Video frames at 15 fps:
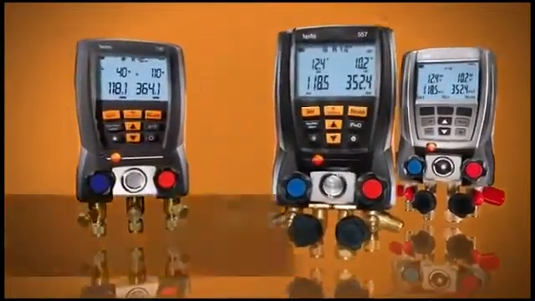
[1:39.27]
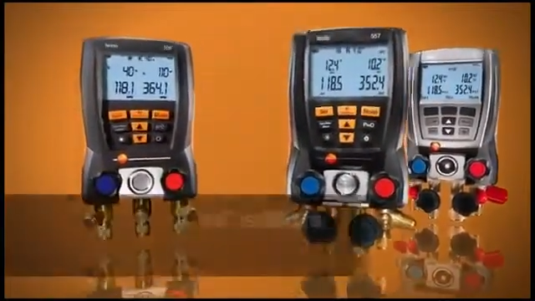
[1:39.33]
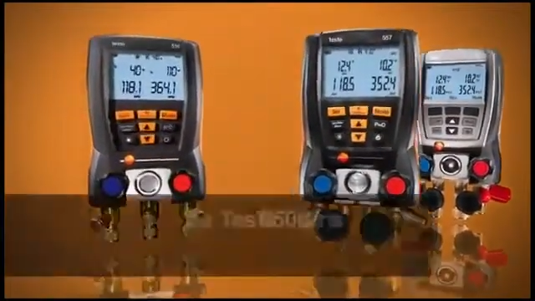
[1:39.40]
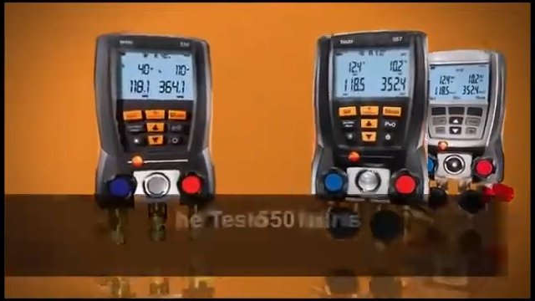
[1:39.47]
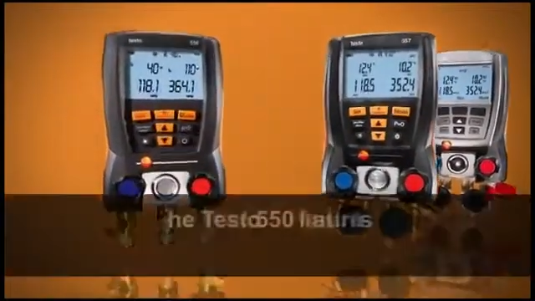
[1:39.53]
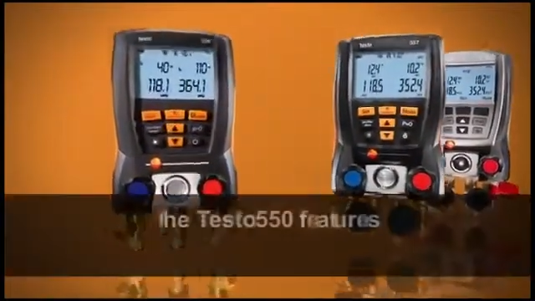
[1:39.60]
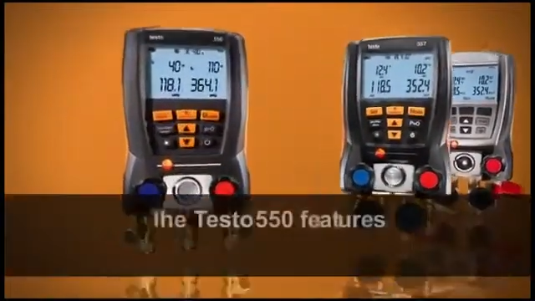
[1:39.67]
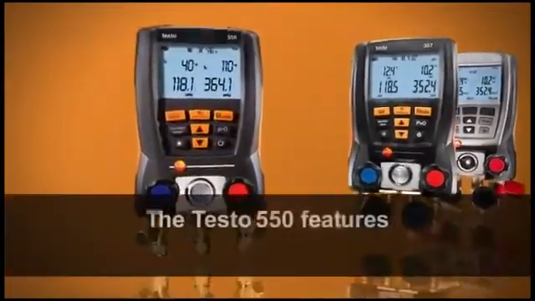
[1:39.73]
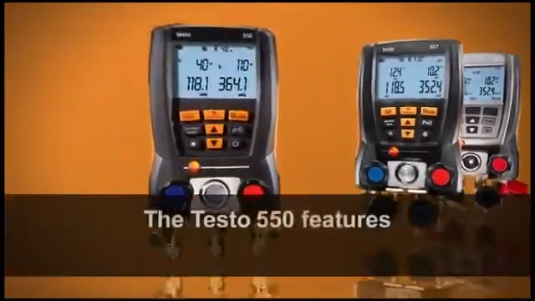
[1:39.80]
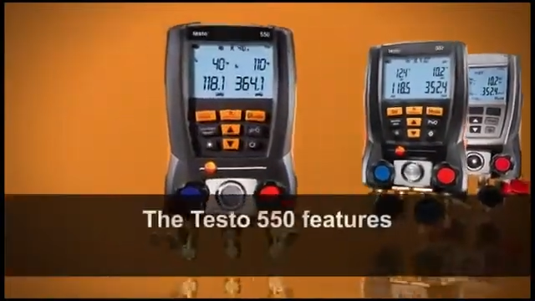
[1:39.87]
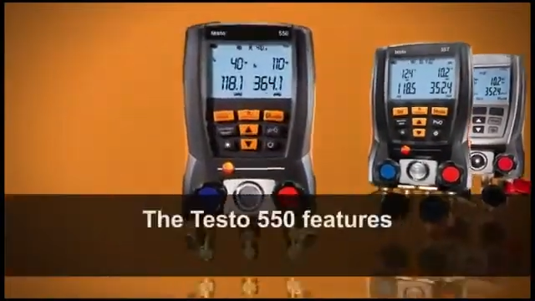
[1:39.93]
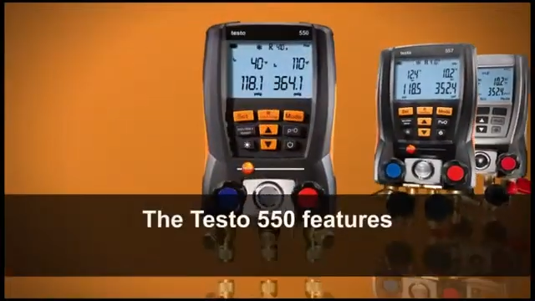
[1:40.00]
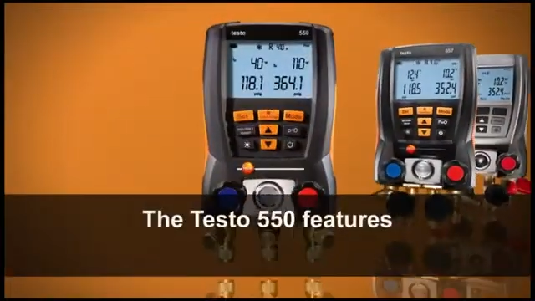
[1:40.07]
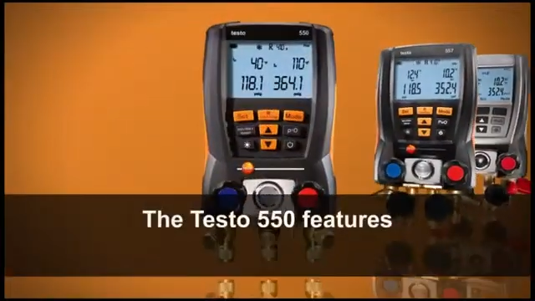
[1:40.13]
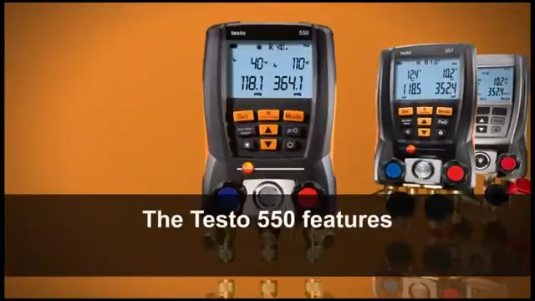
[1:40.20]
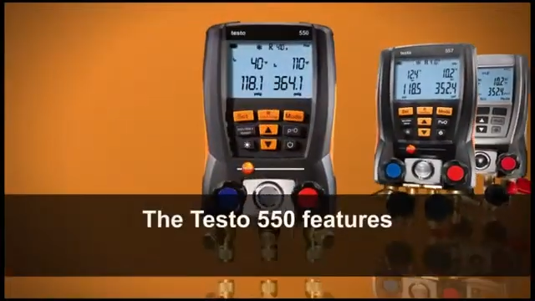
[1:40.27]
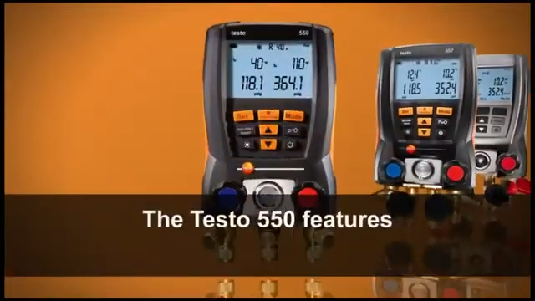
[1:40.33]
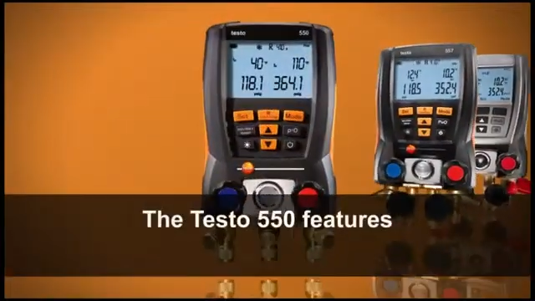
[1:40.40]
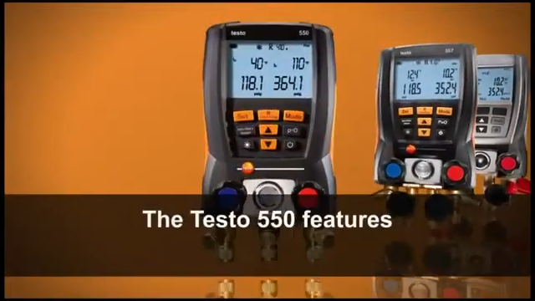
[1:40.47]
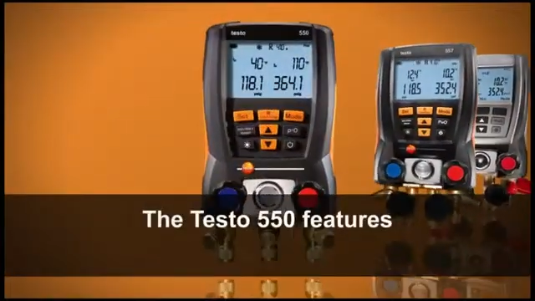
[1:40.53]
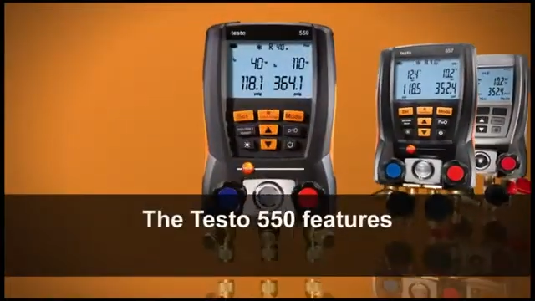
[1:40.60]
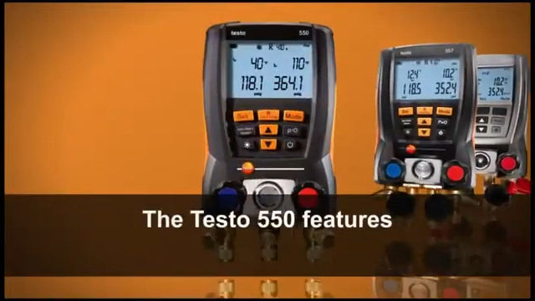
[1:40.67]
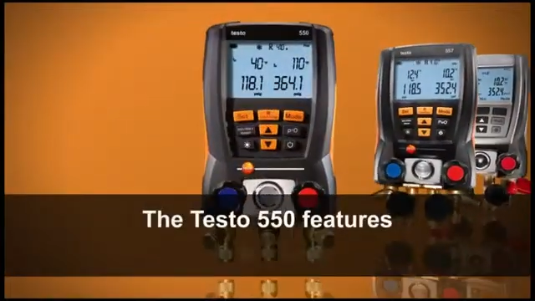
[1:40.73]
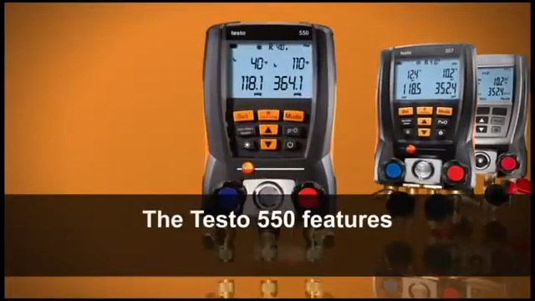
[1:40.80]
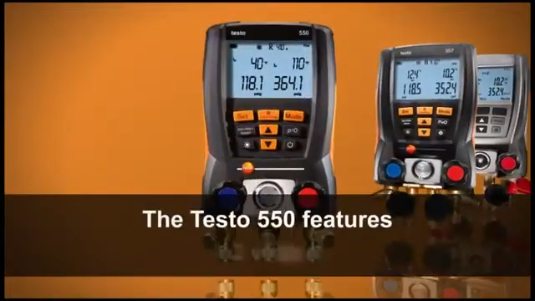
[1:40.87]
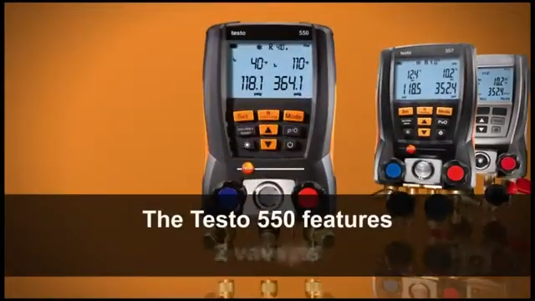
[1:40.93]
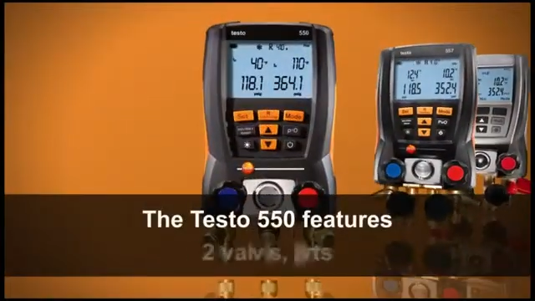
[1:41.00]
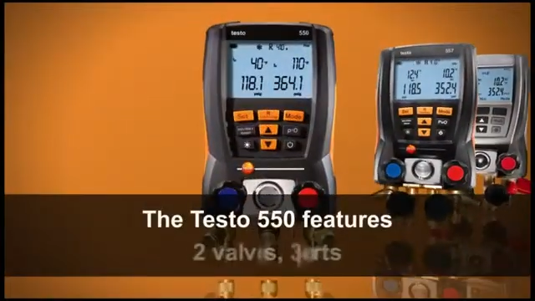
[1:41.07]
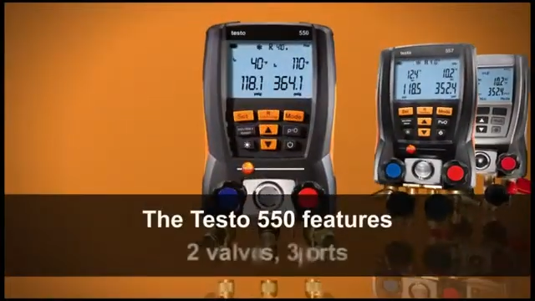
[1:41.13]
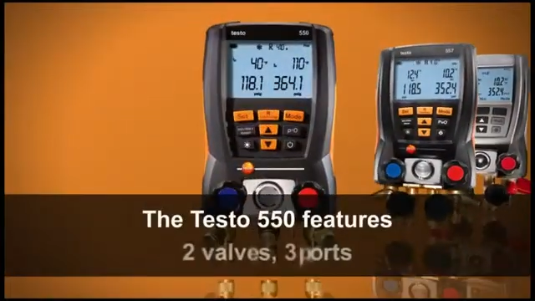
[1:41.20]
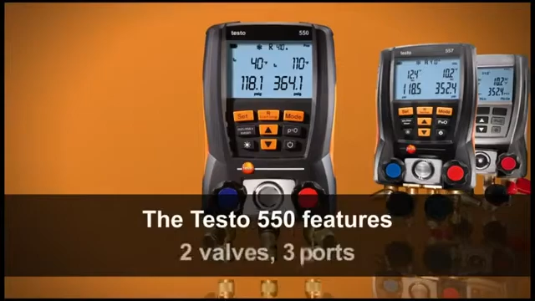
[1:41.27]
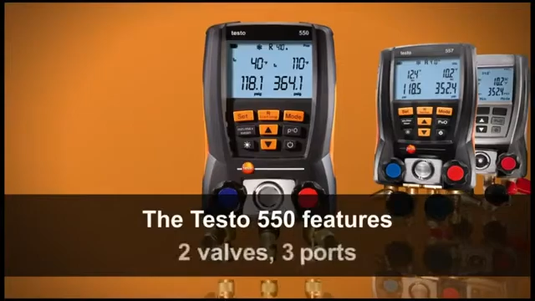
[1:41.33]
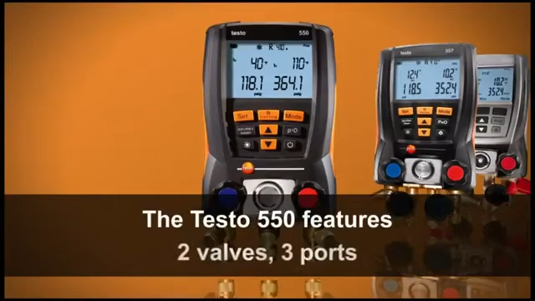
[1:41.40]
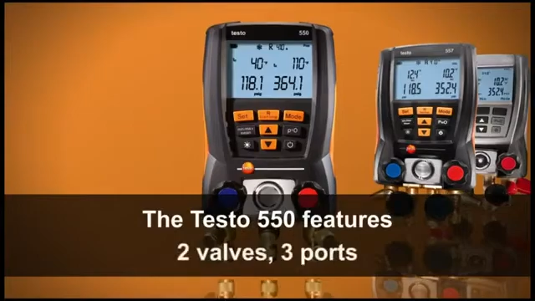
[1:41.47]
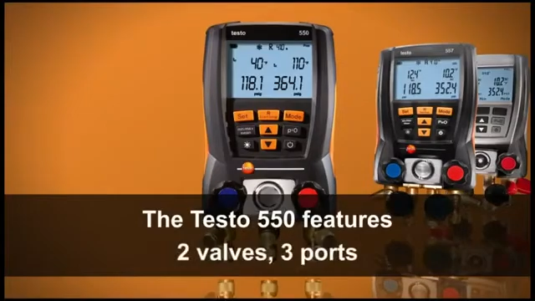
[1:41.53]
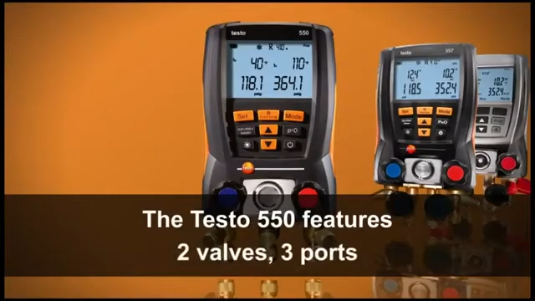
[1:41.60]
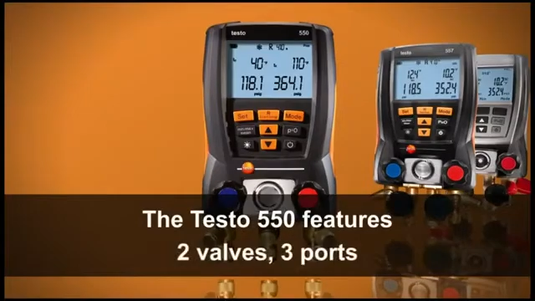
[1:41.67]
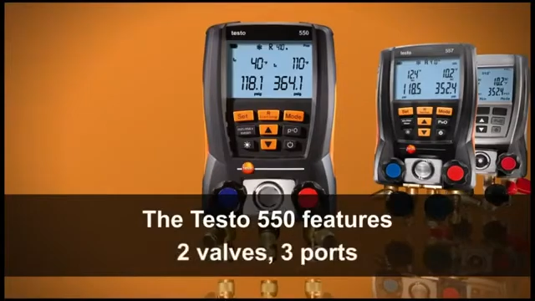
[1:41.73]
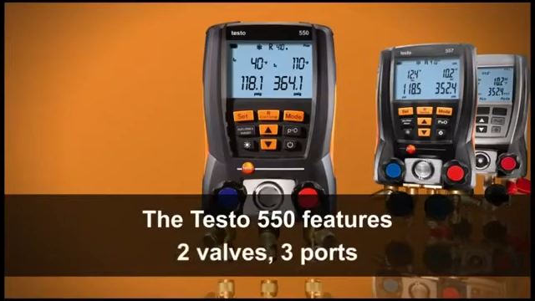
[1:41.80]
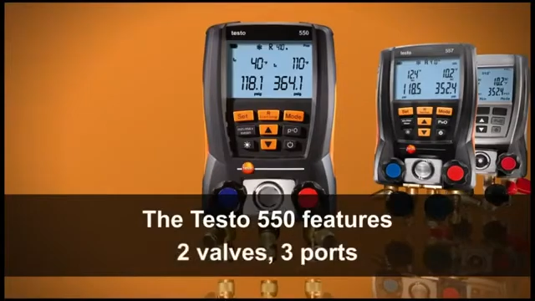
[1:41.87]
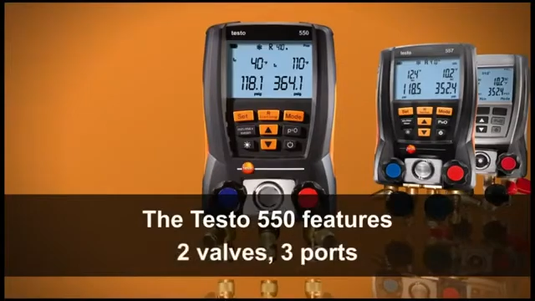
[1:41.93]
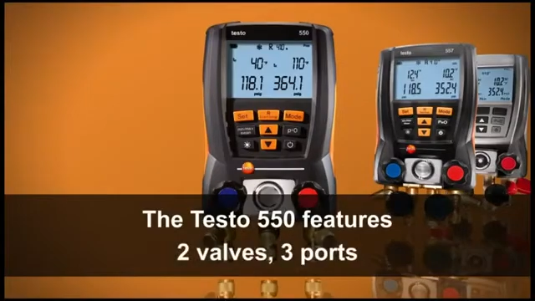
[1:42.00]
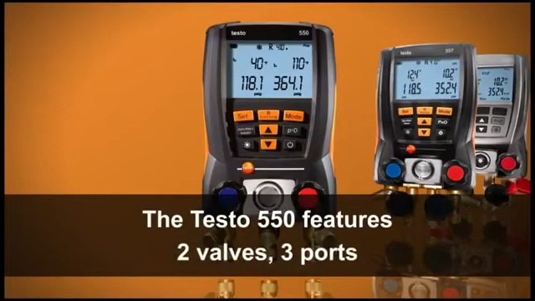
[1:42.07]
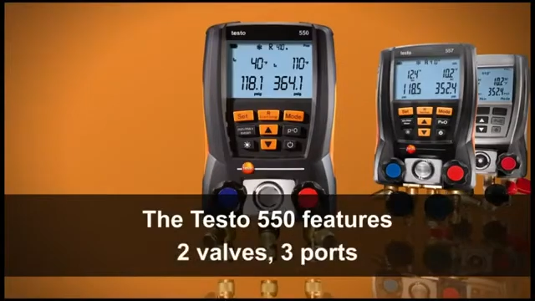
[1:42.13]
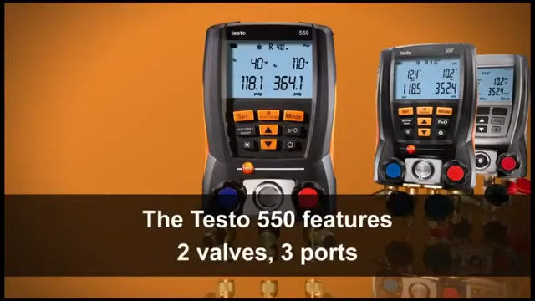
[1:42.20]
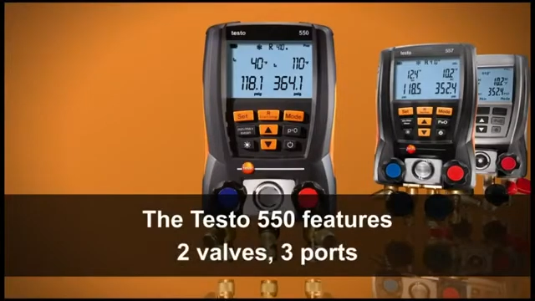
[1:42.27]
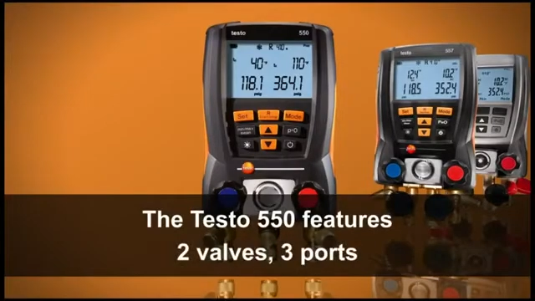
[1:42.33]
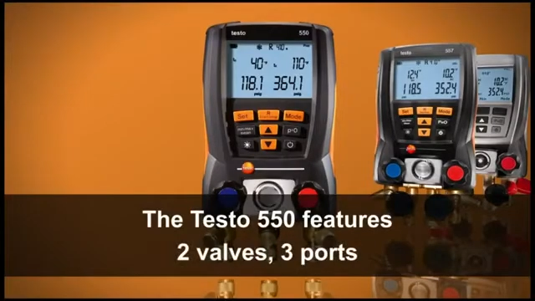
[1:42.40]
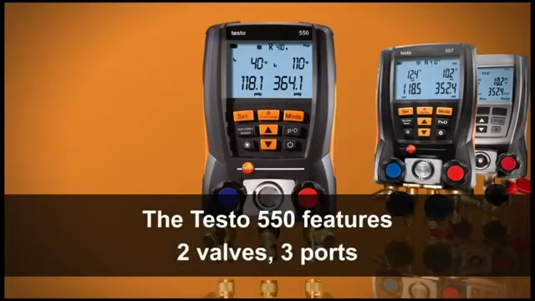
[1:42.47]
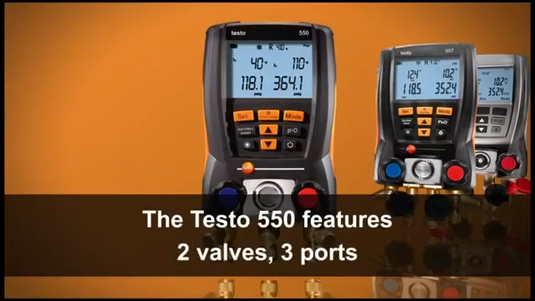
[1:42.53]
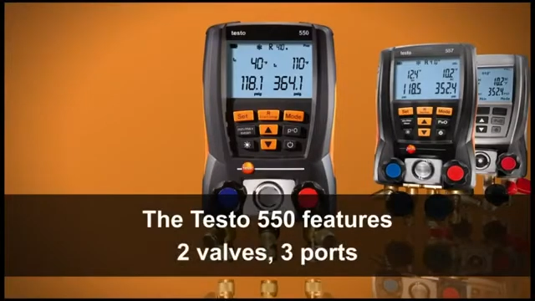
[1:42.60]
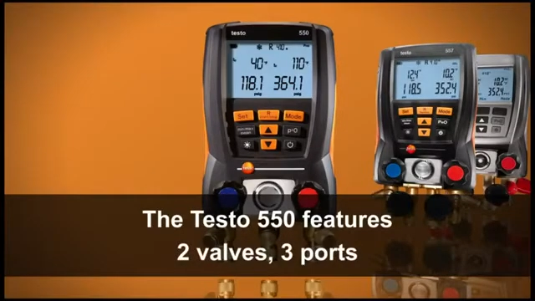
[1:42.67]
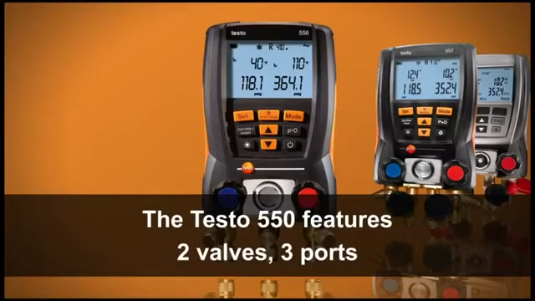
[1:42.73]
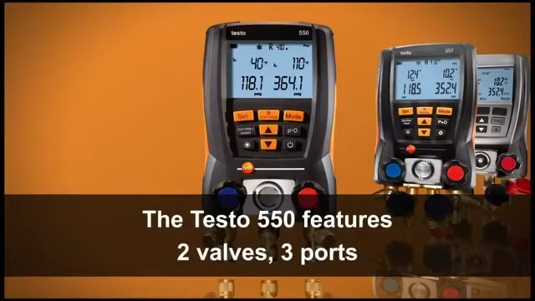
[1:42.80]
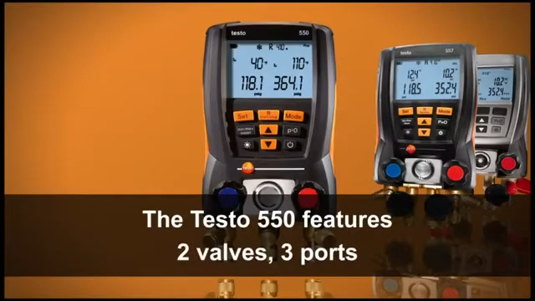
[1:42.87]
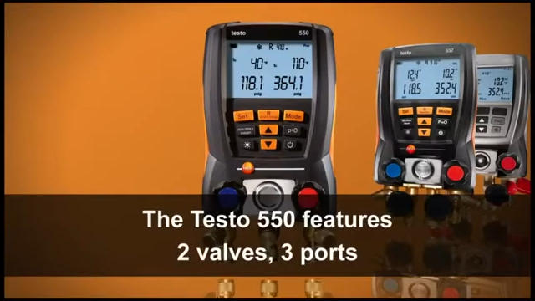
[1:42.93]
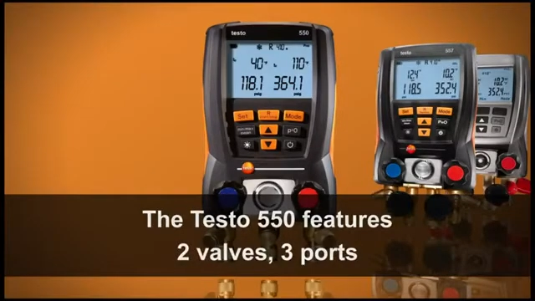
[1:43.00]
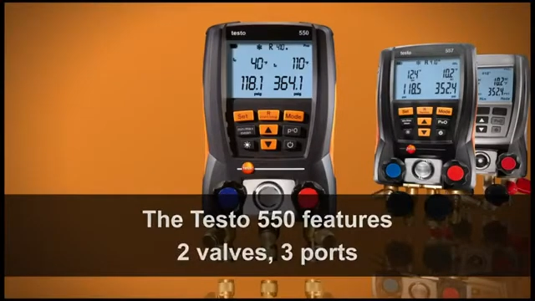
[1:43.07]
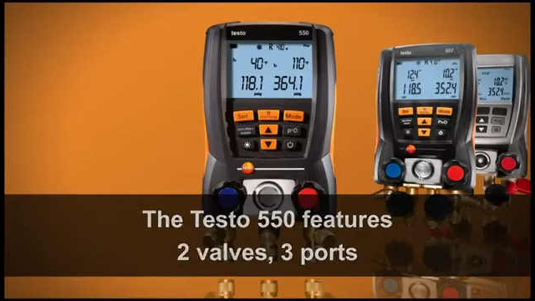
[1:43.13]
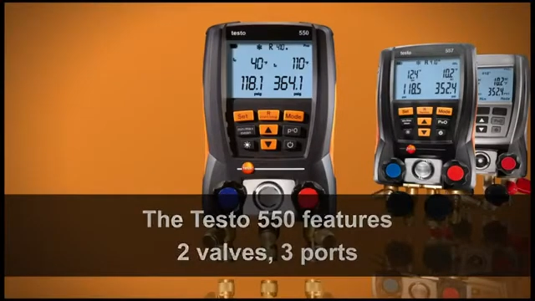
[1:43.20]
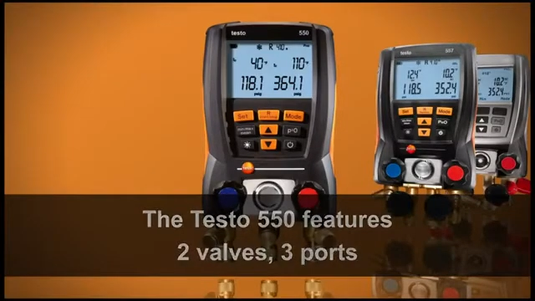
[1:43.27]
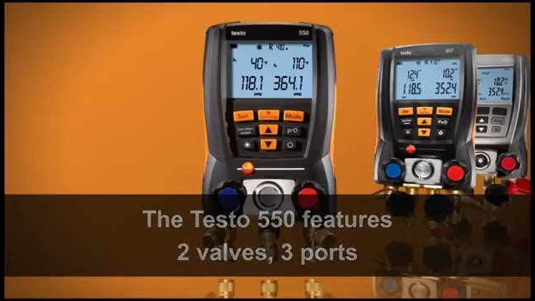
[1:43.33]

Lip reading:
No face is visible, so there are no lips to read.